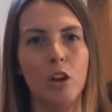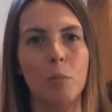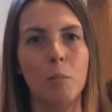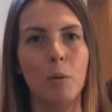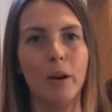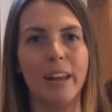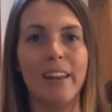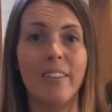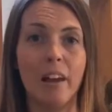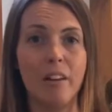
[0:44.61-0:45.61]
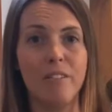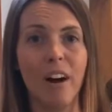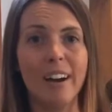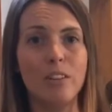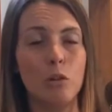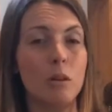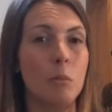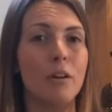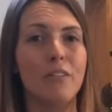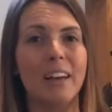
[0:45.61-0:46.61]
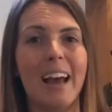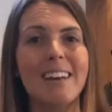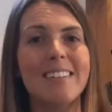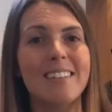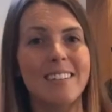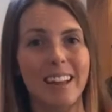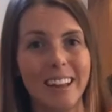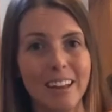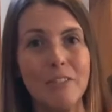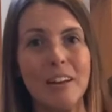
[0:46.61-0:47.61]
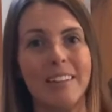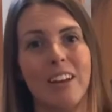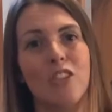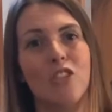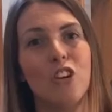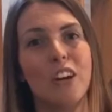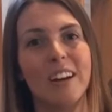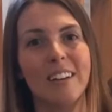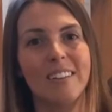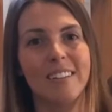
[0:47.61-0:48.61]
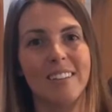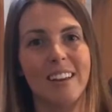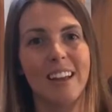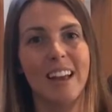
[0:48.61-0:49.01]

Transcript: human body and their advice or the modifications they're giving their students.